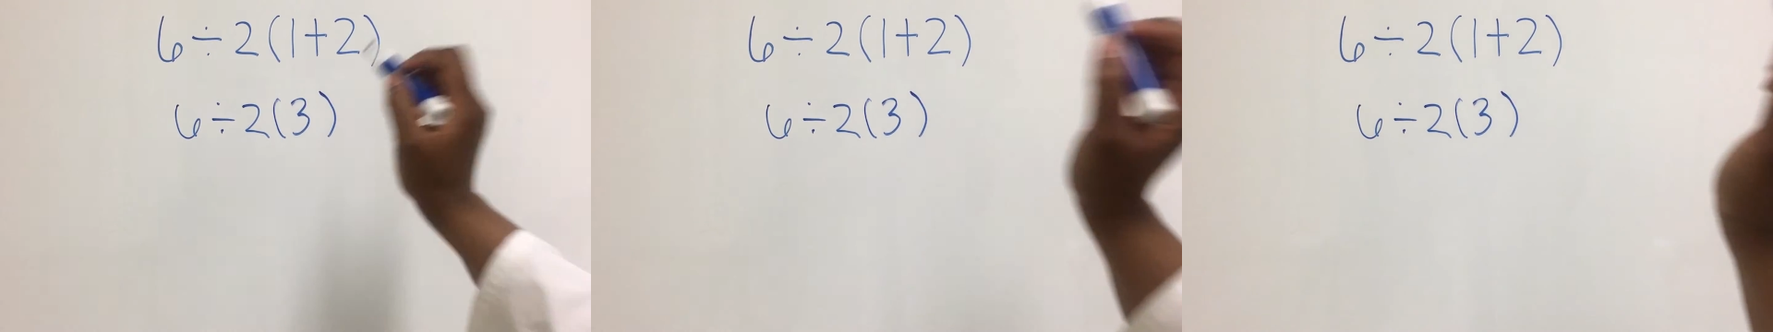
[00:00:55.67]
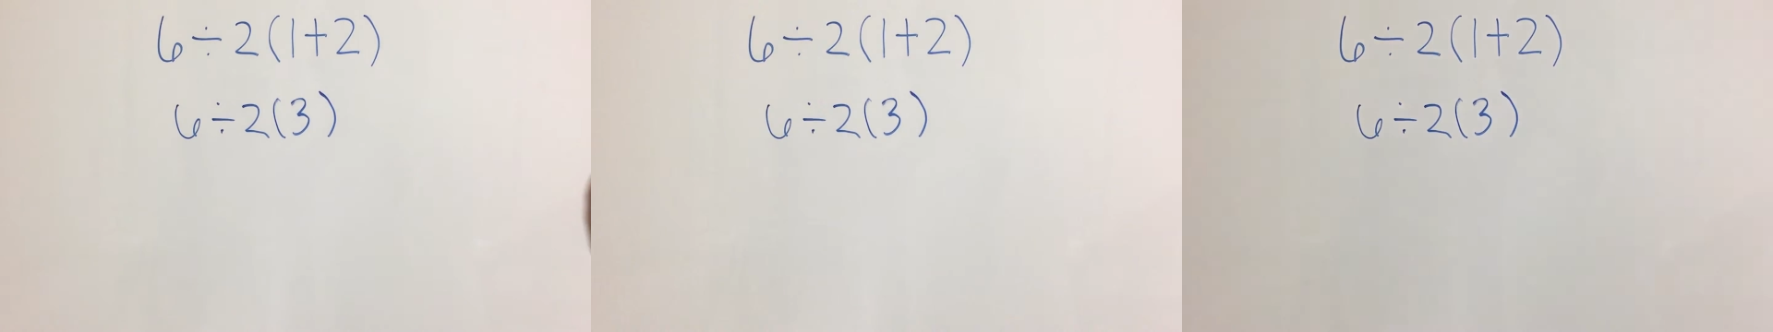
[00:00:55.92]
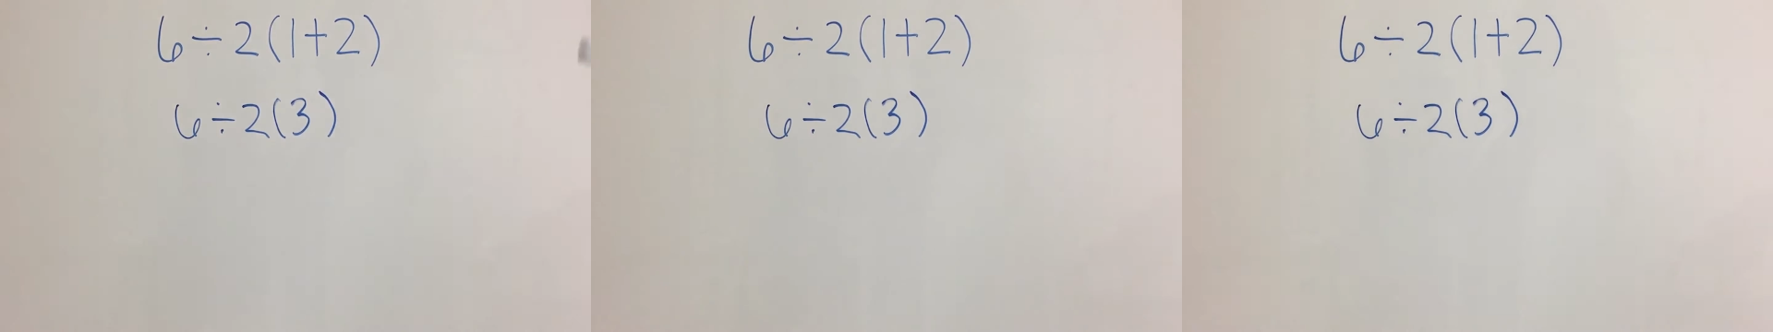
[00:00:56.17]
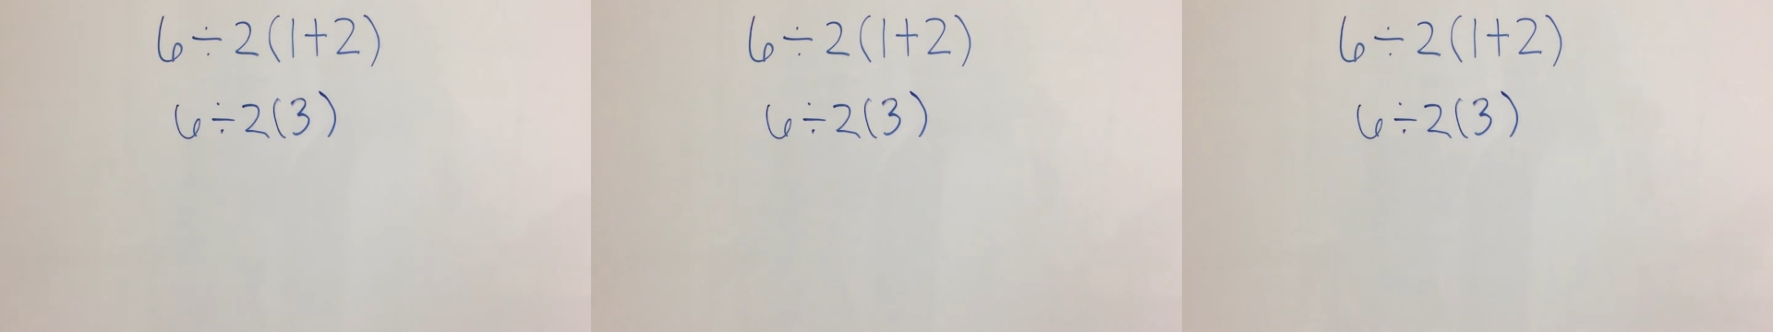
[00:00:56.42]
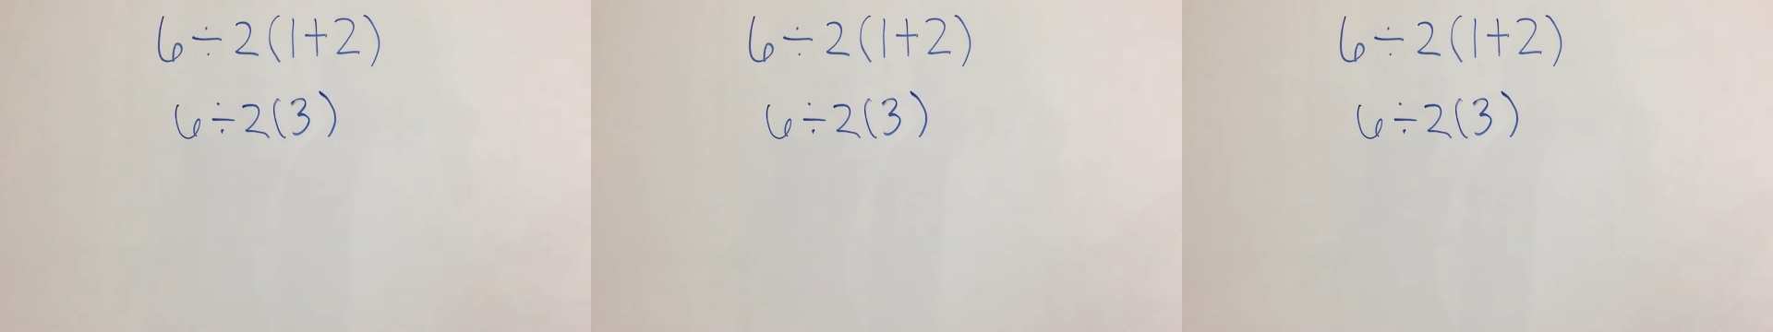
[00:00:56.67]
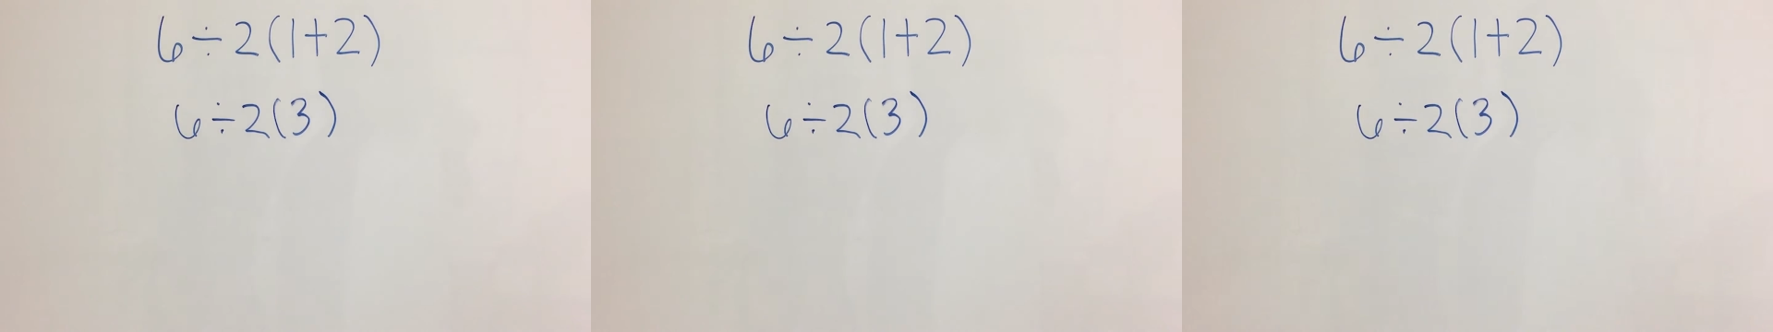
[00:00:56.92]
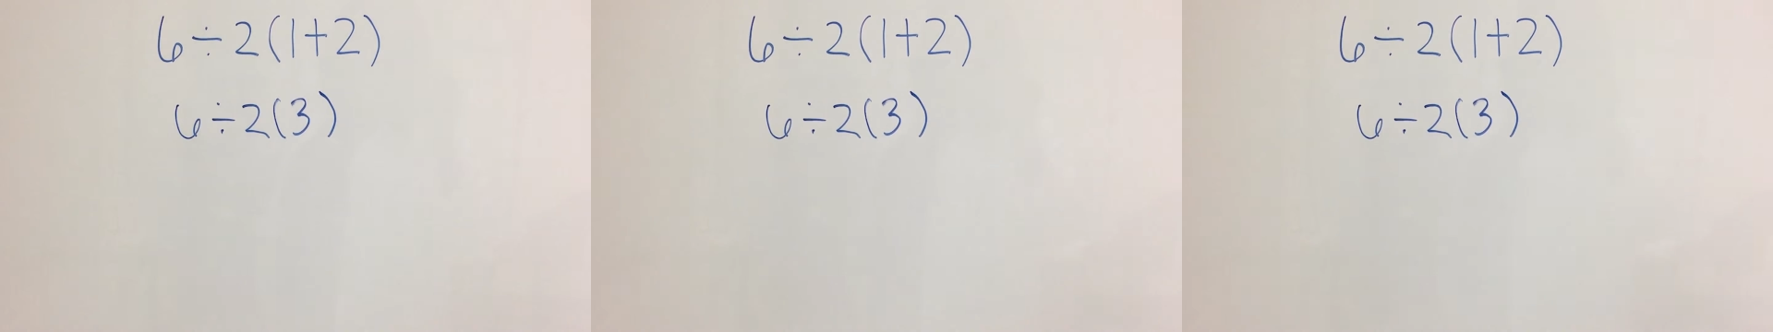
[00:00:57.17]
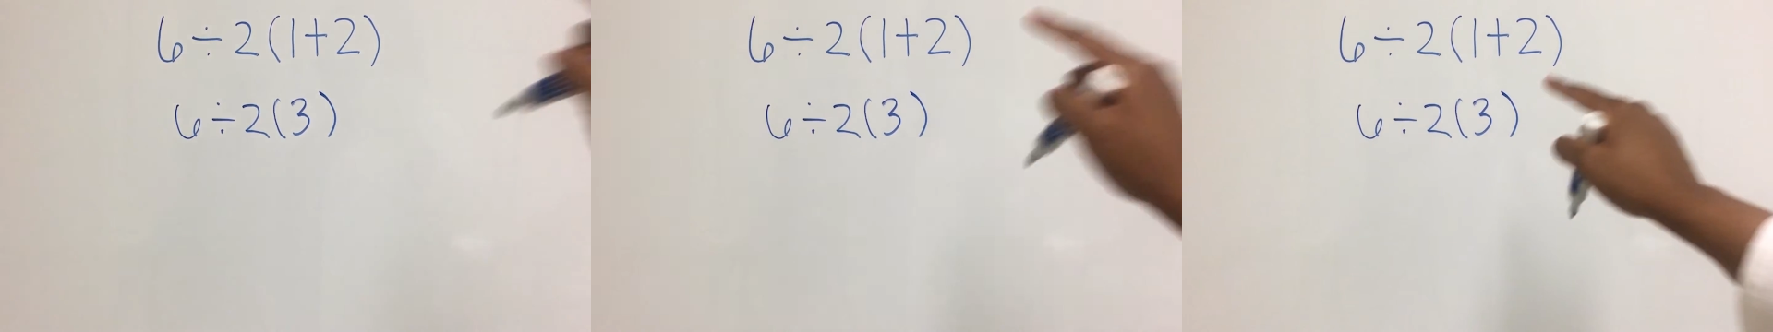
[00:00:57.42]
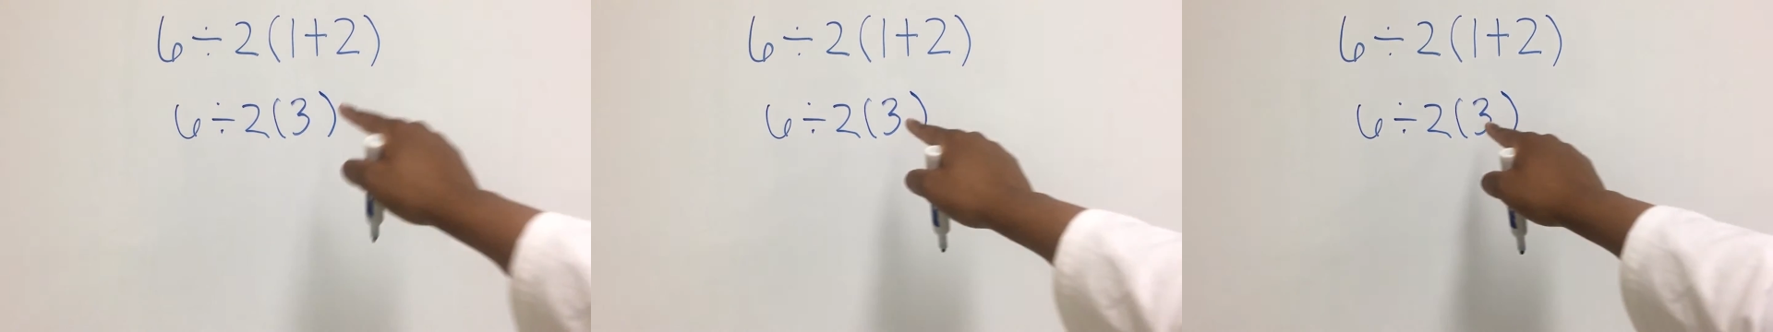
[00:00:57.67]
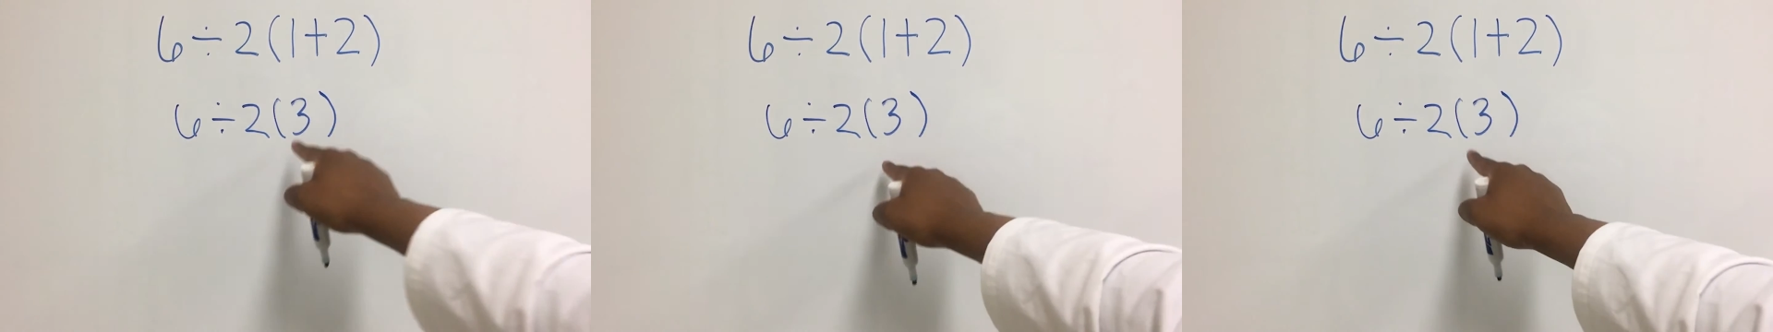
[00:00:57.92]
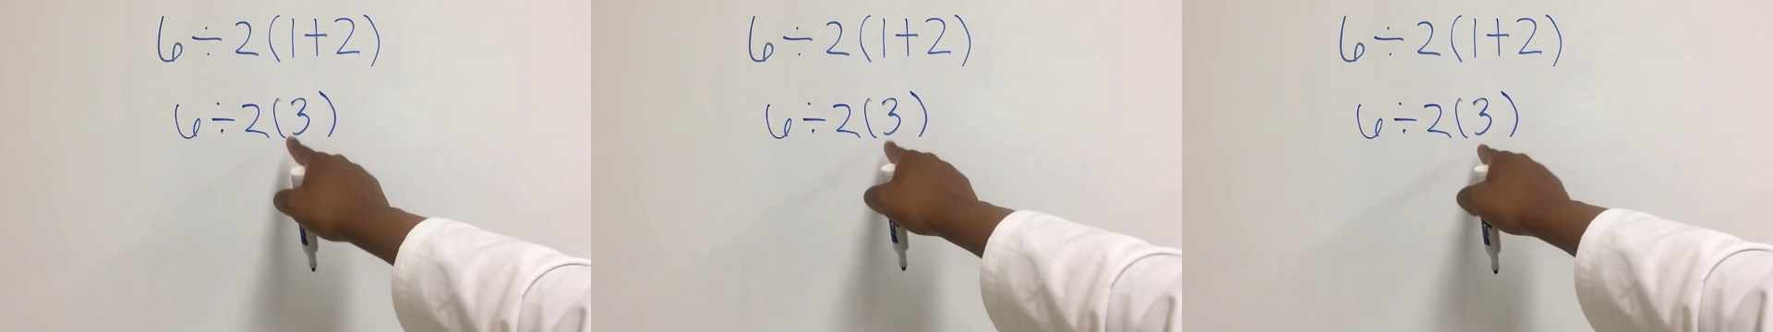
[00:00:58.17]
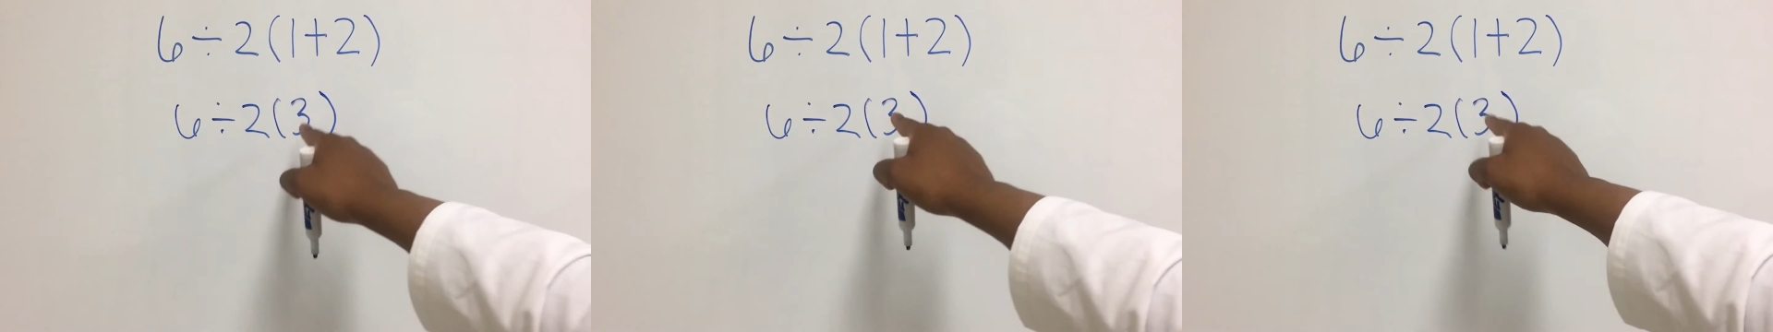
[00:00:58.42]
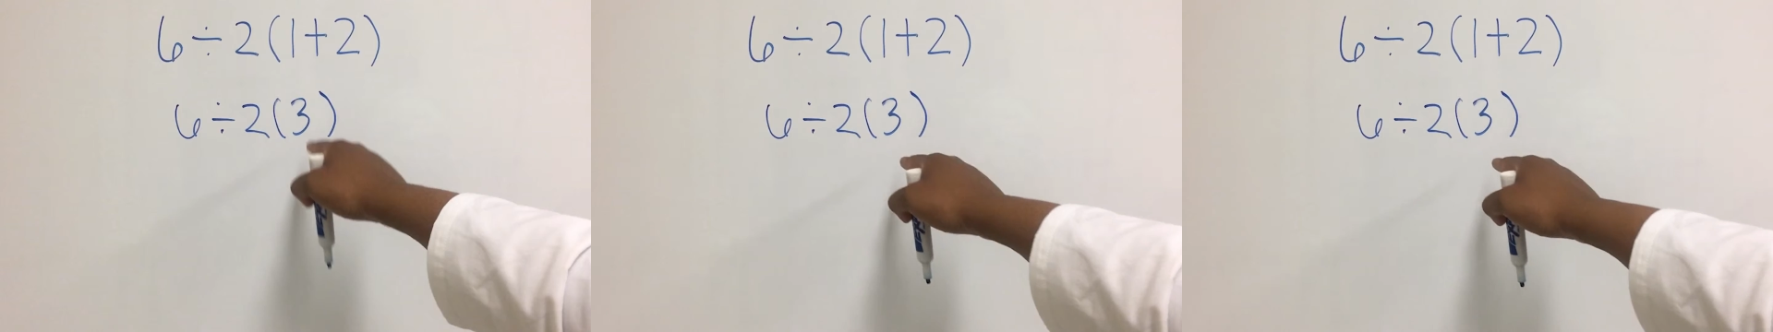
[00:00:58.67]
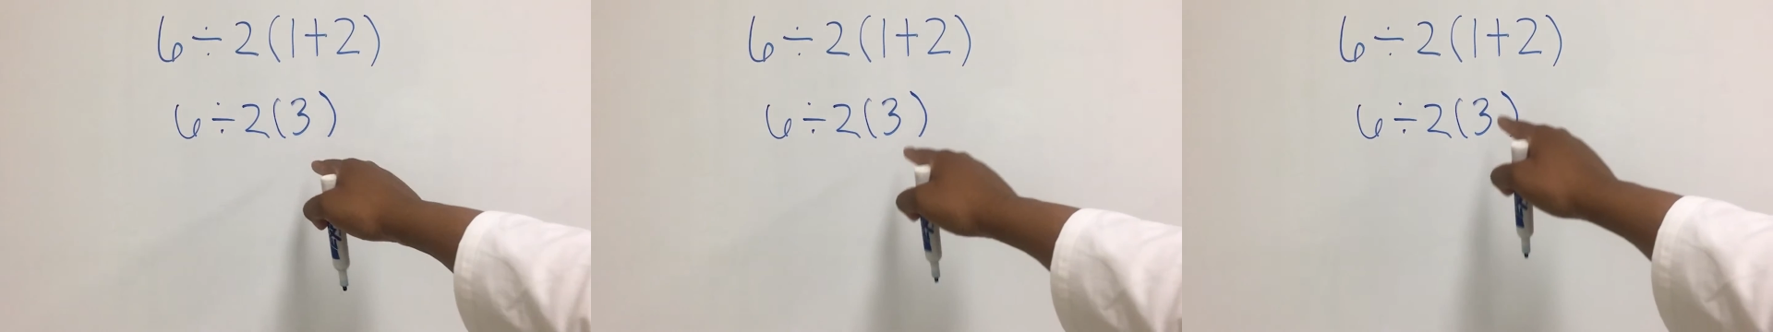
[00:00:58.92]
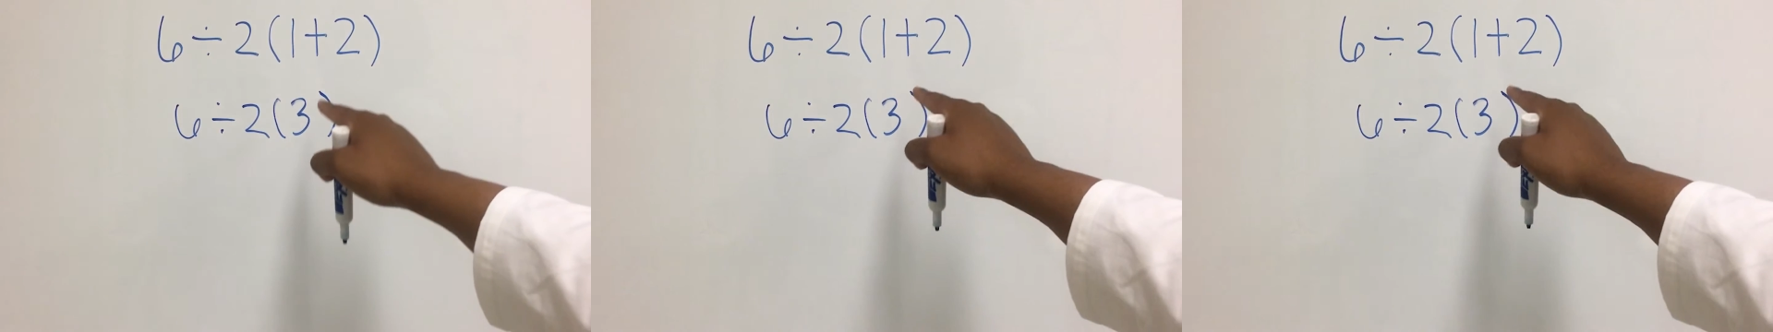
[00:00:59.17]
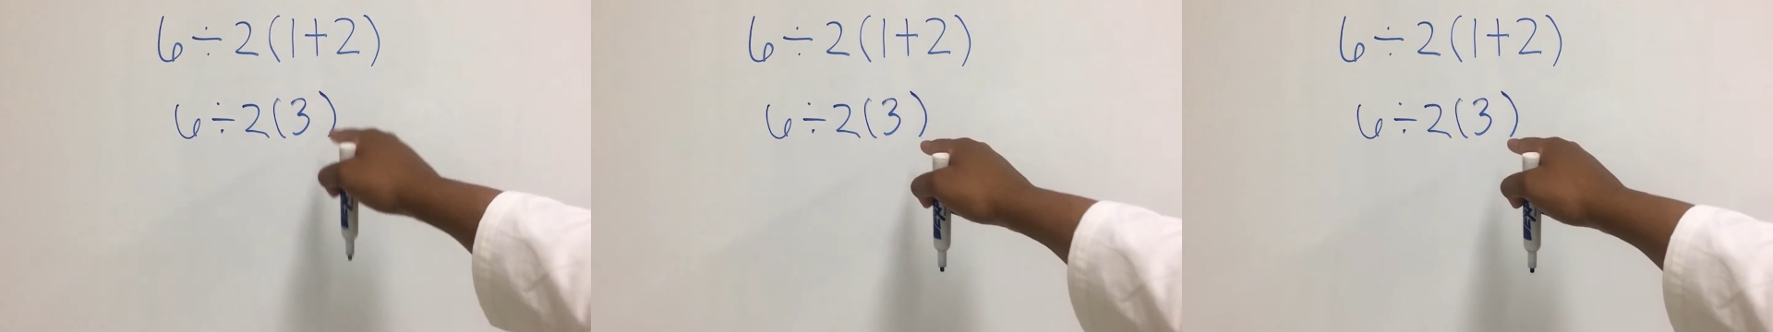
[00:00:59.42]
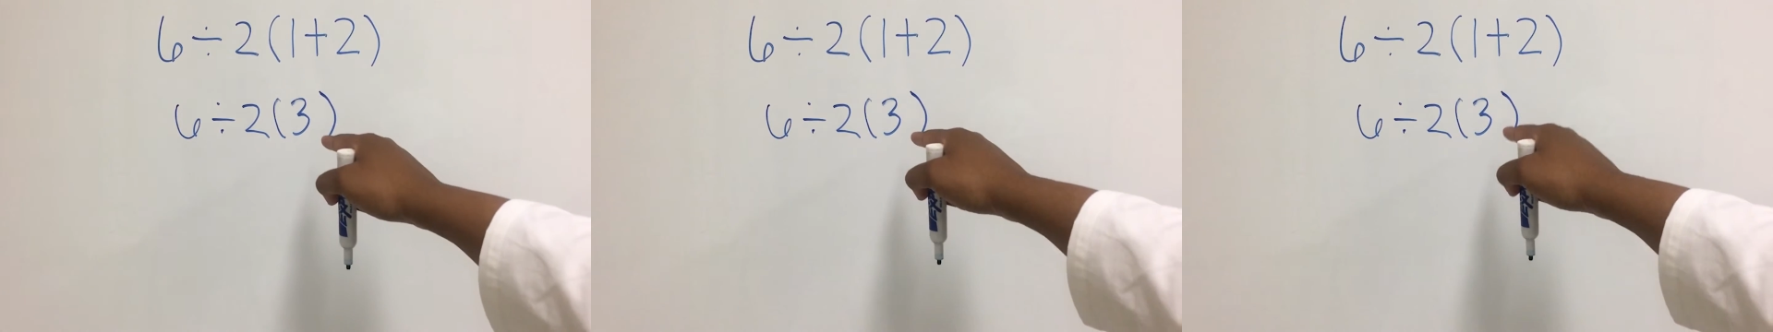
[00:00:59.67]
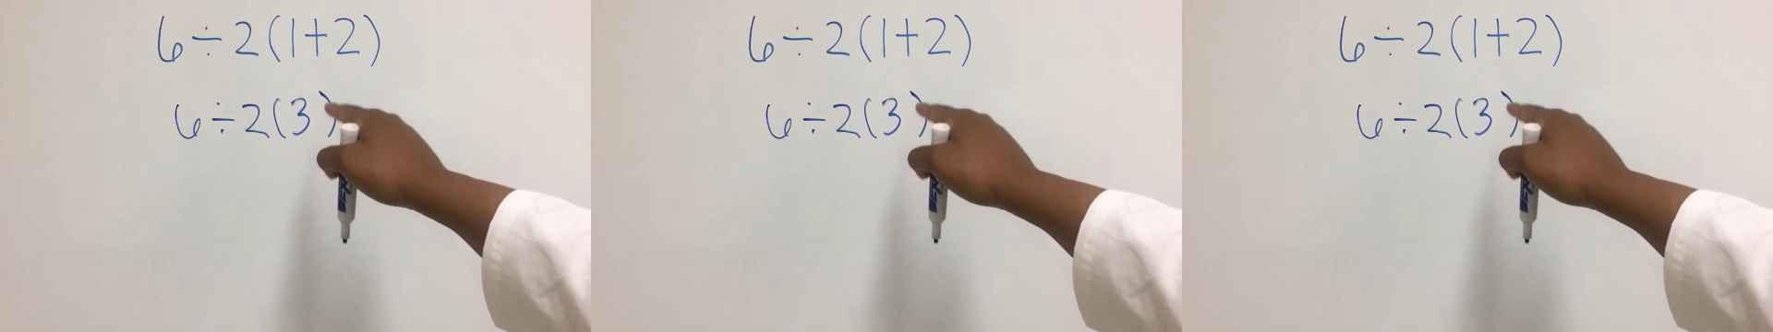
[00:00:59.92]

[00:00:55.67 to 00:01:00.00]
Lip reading: (no speaker visible)